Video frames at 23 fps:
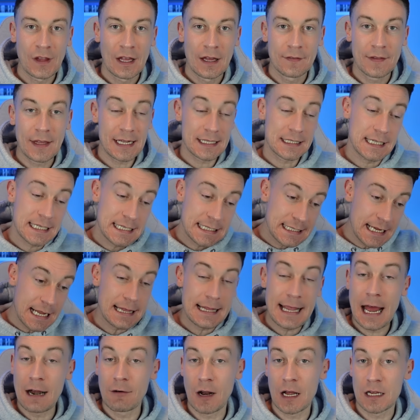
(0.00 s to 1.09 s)
They had to sit
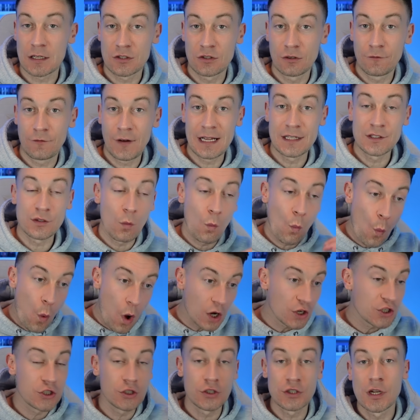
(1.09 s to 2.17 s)
there, Arsenal fans, and
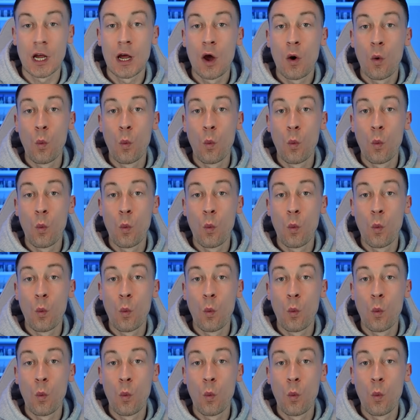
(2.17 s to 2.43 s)
watch us